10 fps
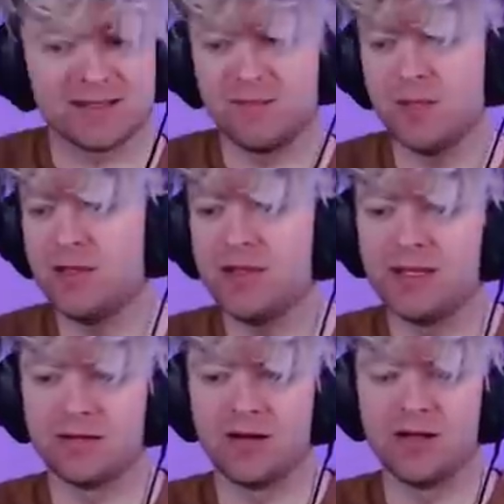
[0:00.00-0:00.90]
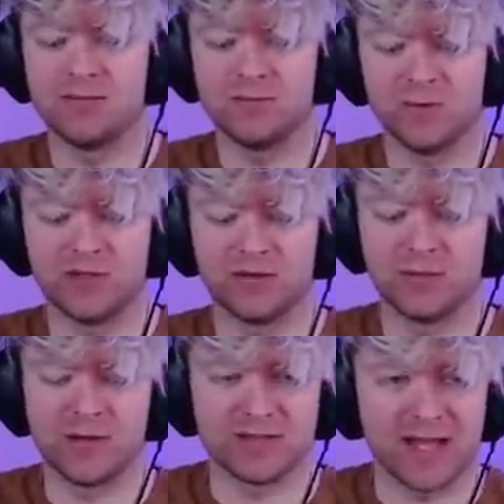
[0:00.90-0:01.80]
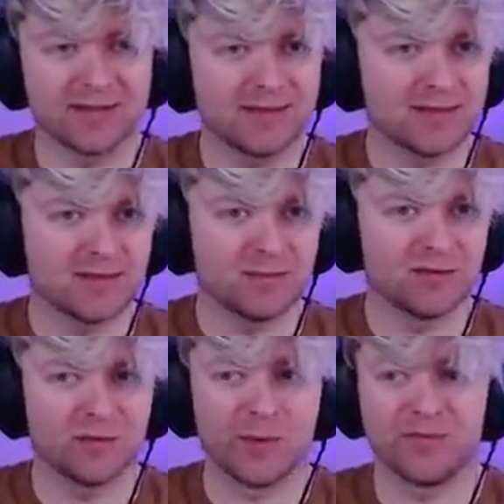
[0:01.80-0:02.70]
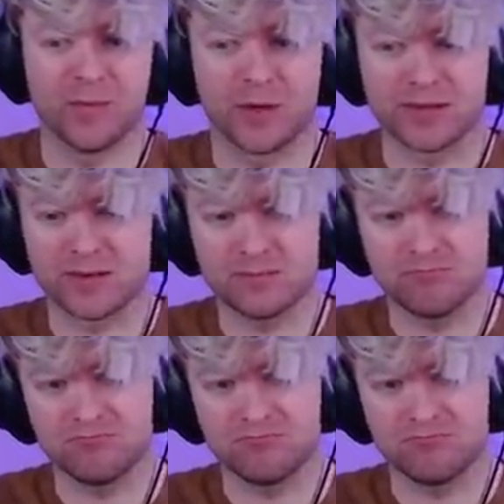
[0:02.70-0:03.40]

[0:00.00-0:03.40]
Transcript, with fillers: Maybe later on we learn about tactics and we learn about forks.